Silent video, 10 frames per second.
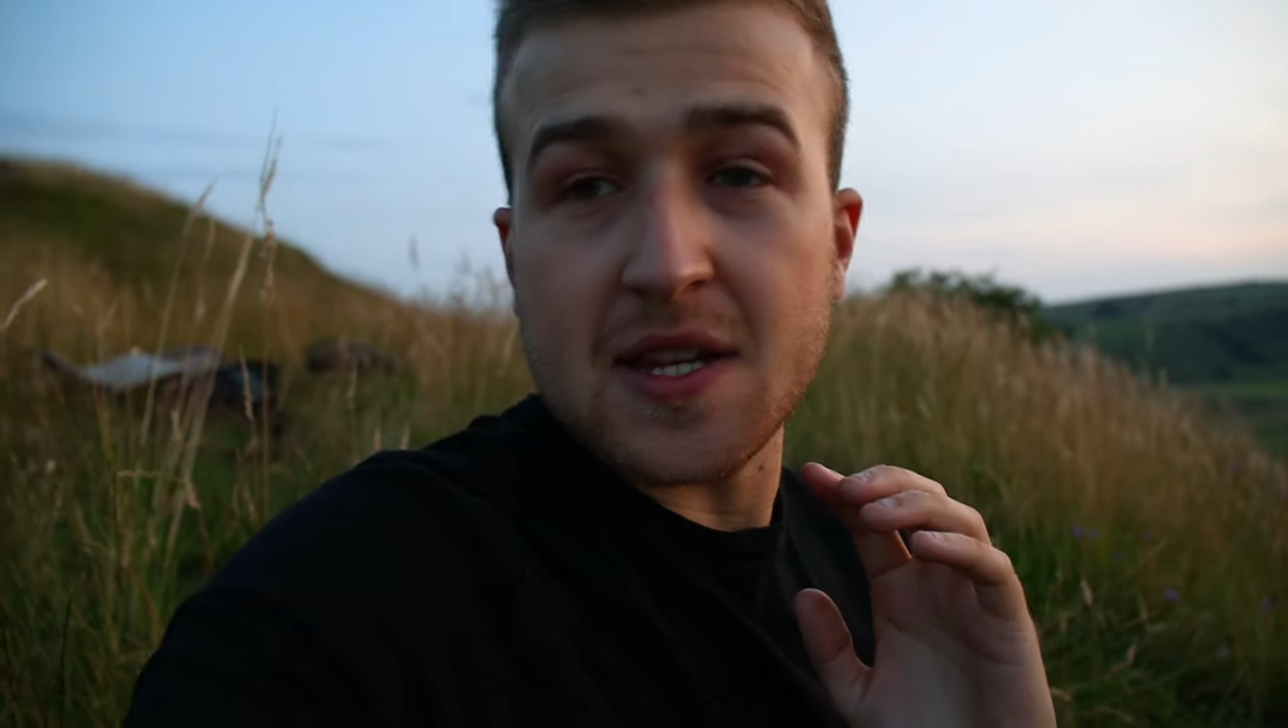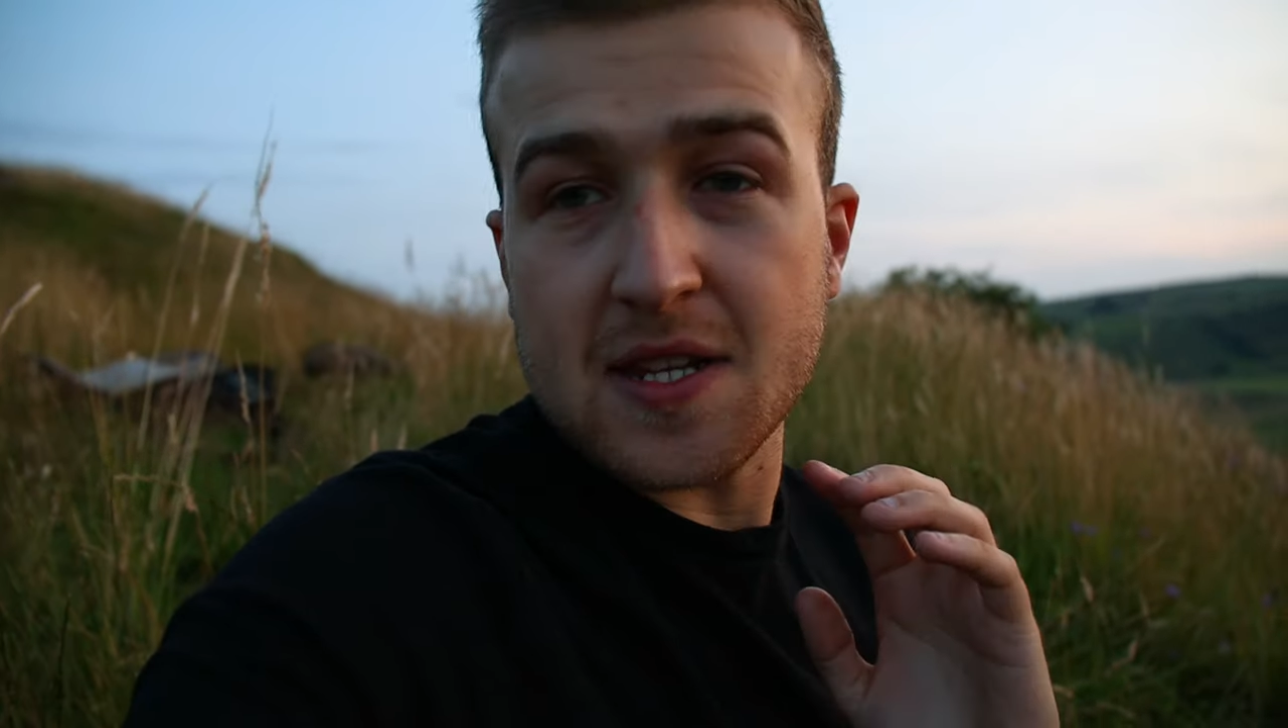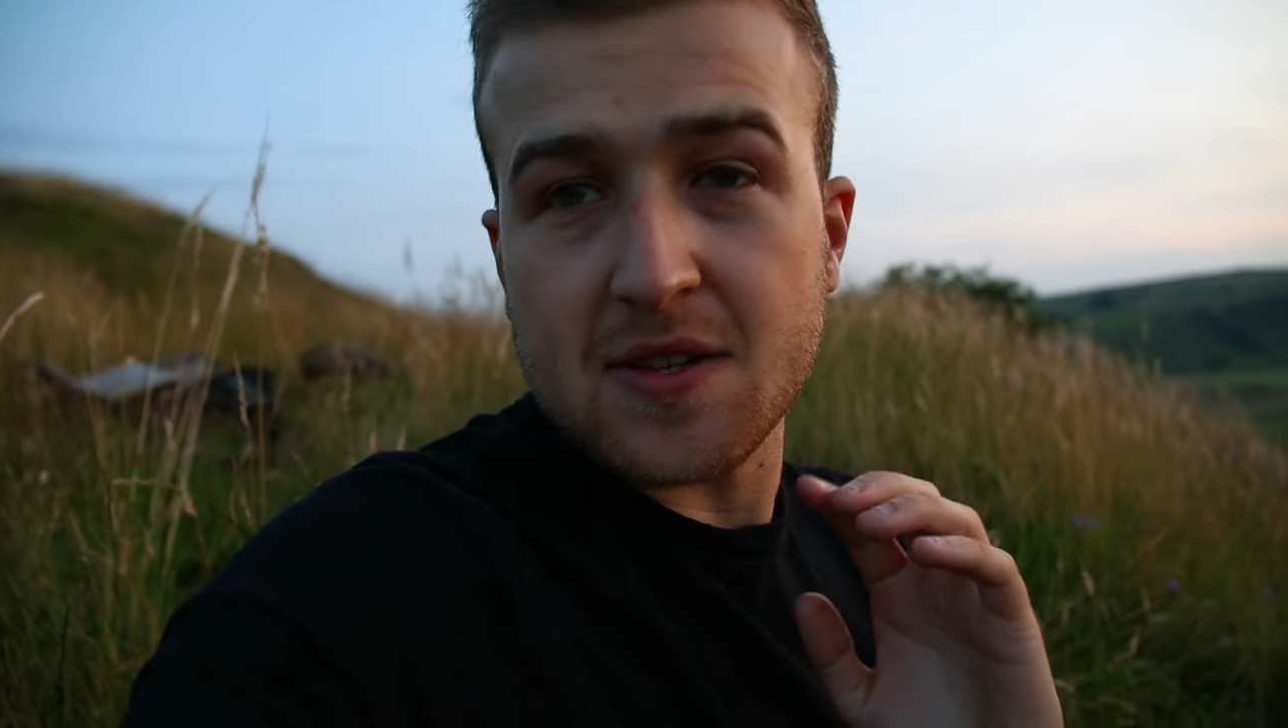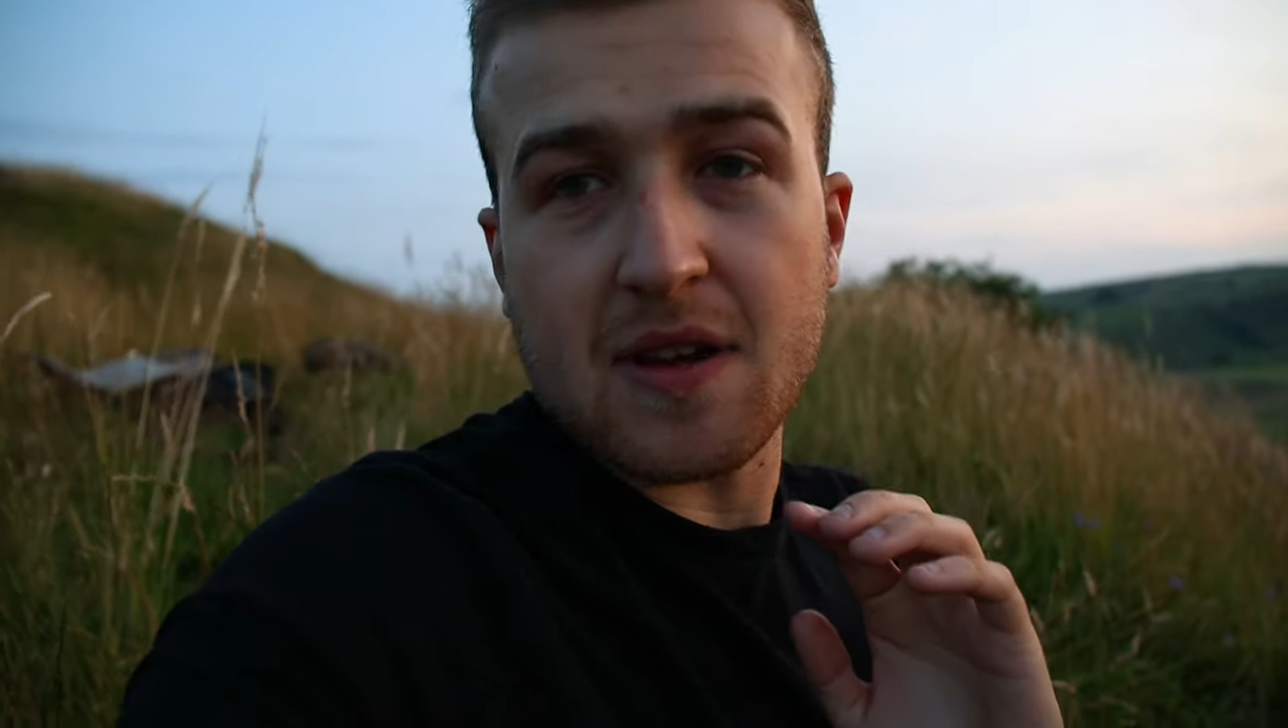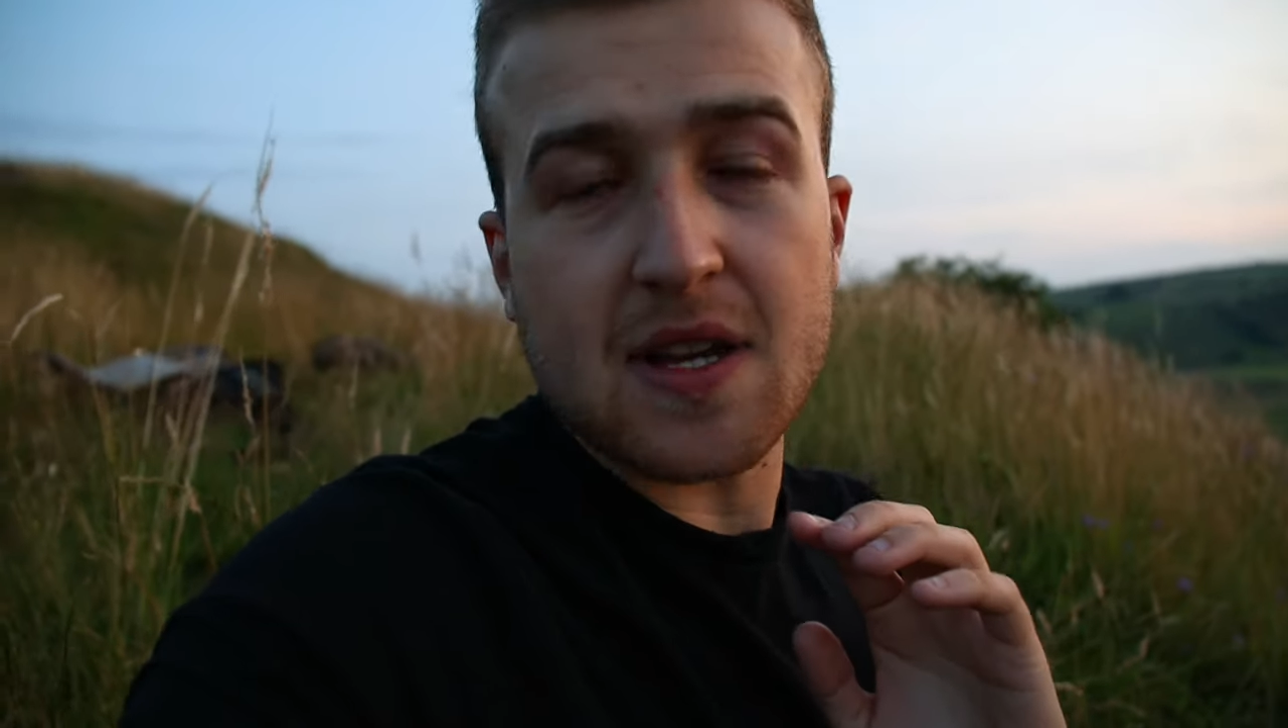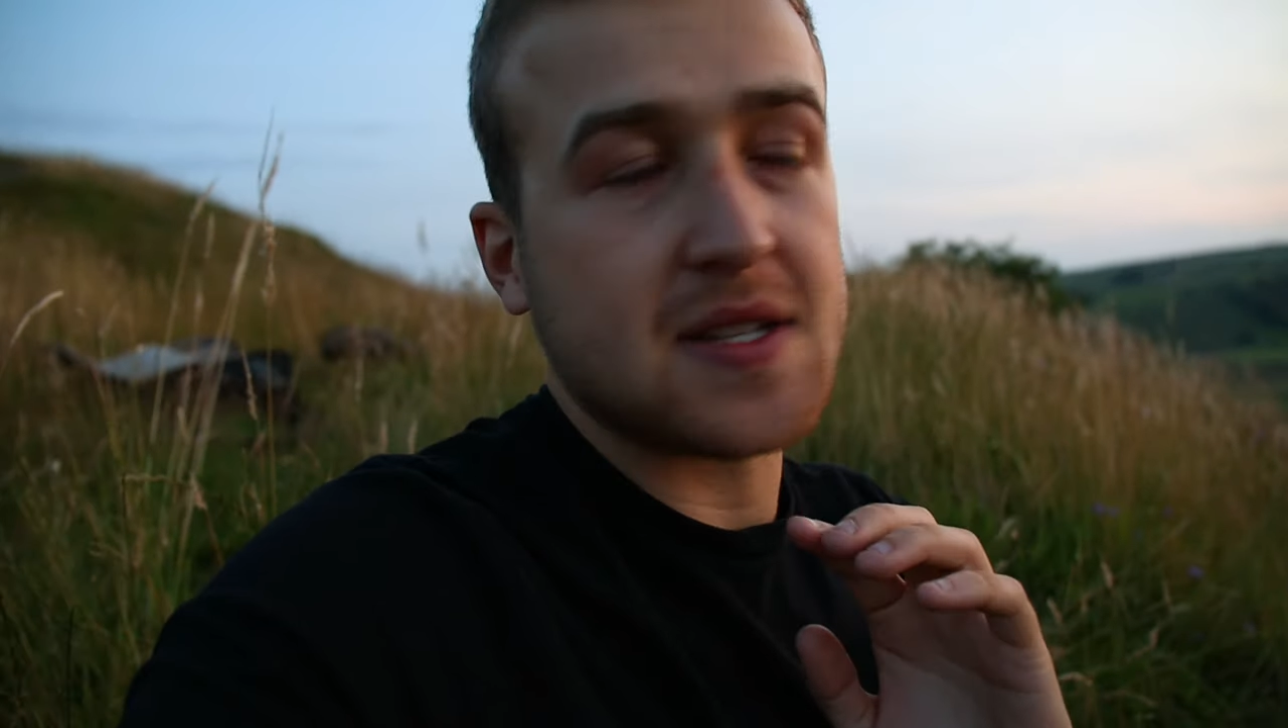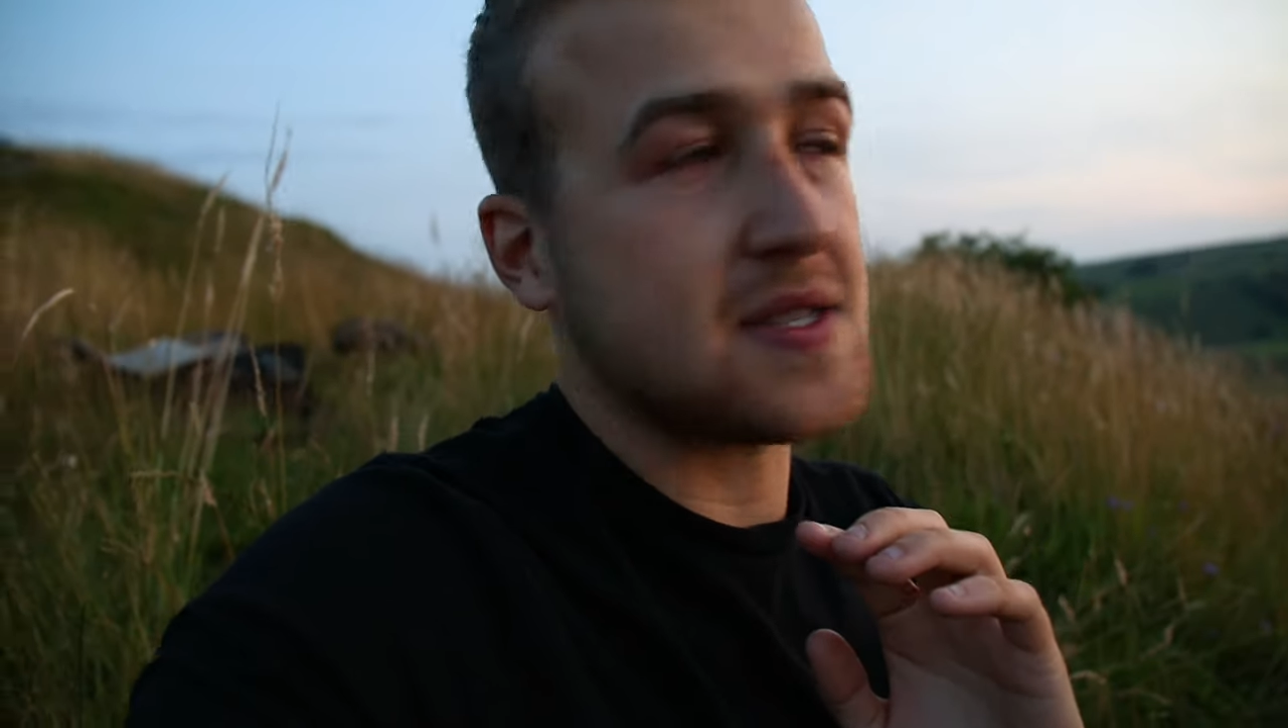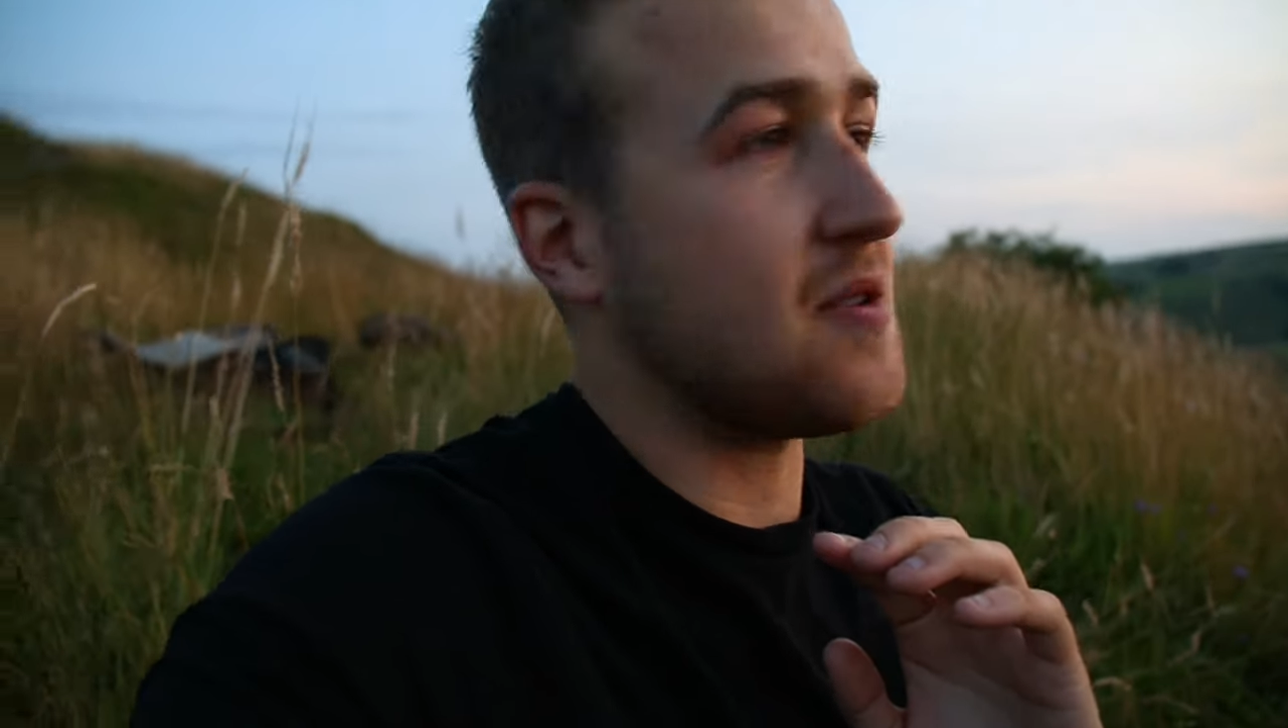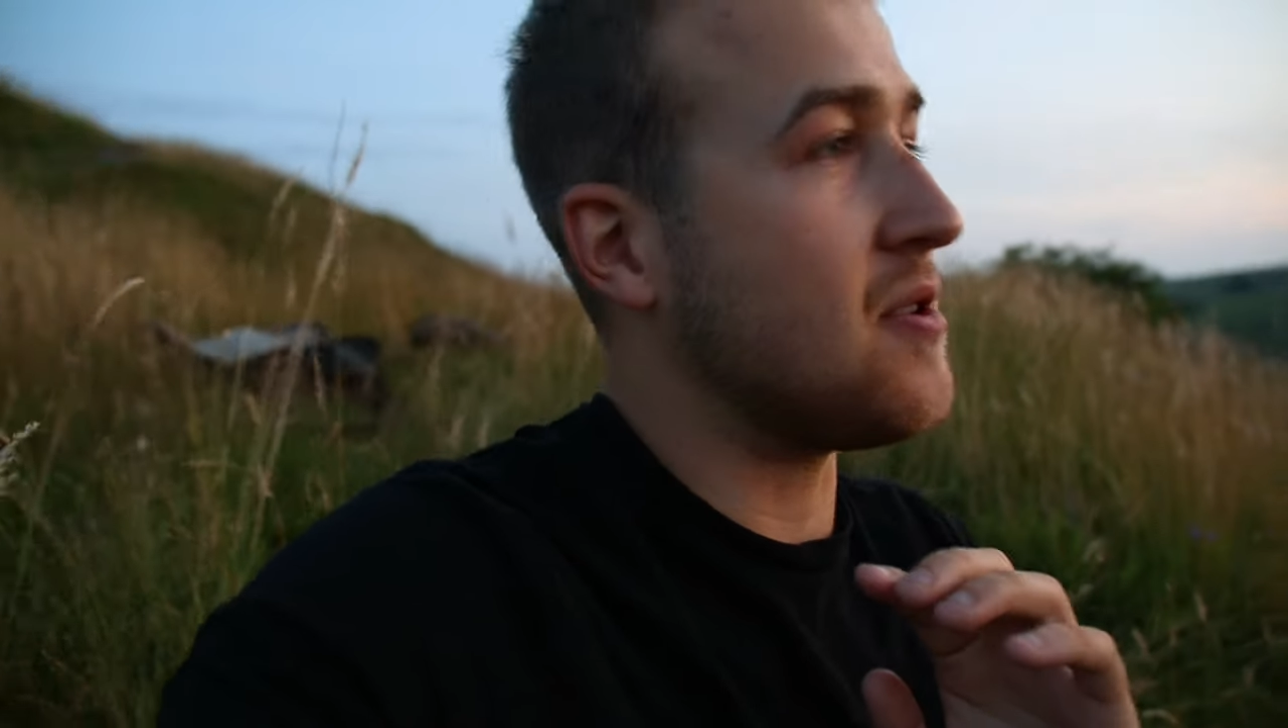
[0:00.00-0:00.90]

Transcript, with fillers: District